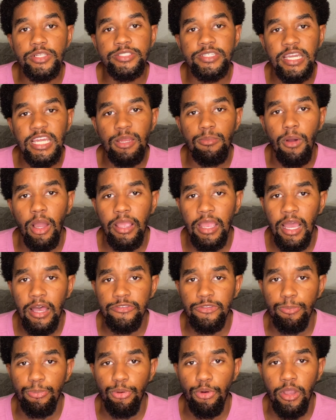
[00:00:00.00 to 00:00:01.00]
Janet Mock
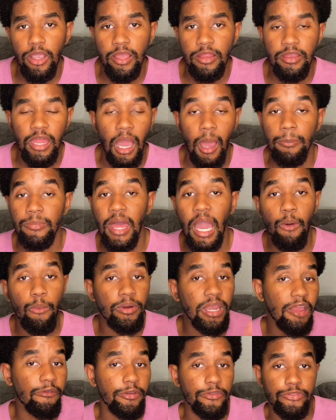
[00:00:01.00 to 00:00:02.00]
has a point. Not
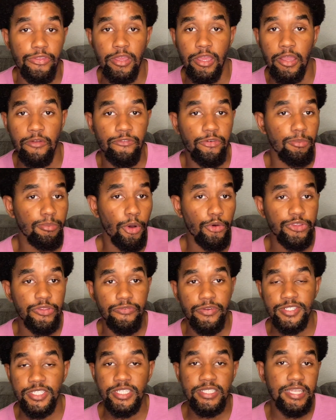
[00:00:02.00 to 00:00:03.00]
with everything. For most
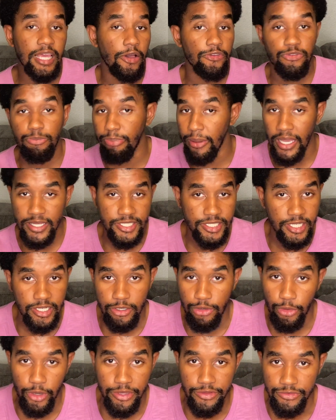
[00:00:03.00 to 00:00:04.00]
of it, she sounds batshit
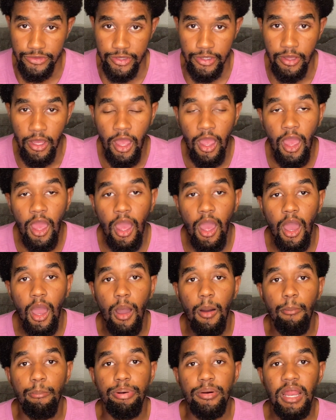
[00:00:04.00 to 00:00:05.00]
crazy.
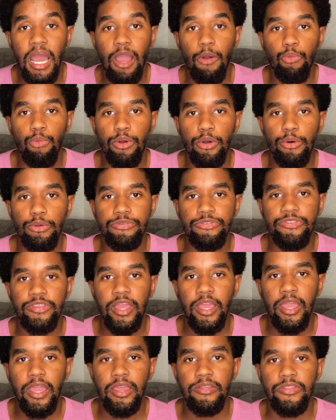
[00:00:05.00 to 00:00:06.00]
But I will
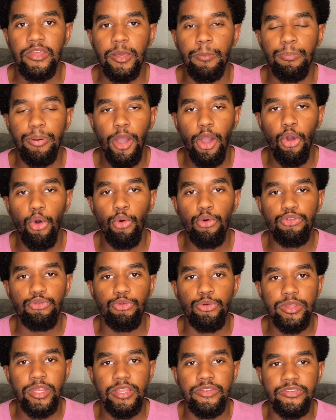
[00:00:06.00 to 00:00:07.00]
say that Pose
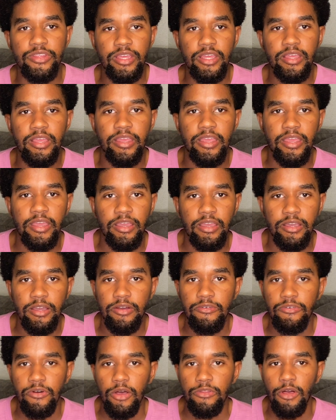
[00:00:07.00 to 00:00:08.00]
really did
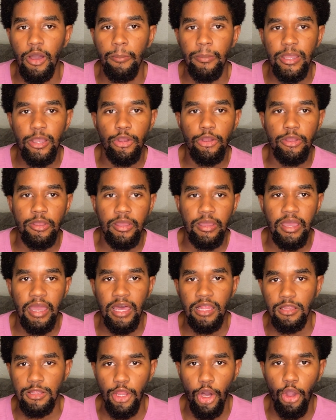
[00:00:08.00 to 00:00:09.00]
give America
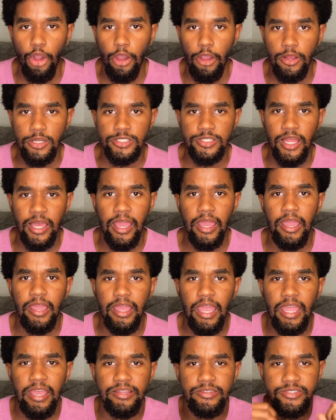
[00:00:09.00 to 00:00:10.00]
at large, like,
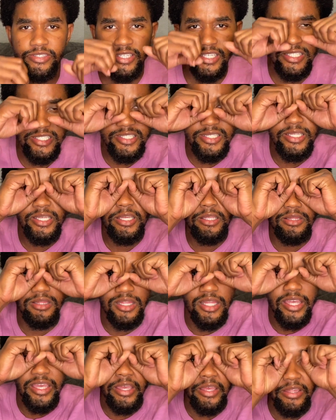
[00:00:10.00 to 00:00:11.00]
a Disney
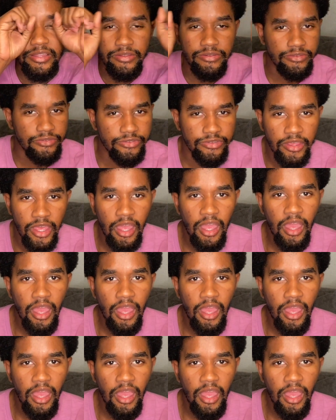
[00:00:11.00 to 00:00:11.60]
lens